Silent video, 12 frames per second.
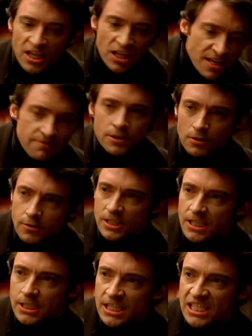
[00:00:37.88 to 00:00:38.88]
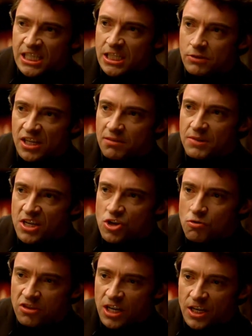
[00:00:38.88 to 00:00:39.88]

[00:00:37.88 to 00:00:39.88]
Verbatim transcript: He leaves those things lying around to make you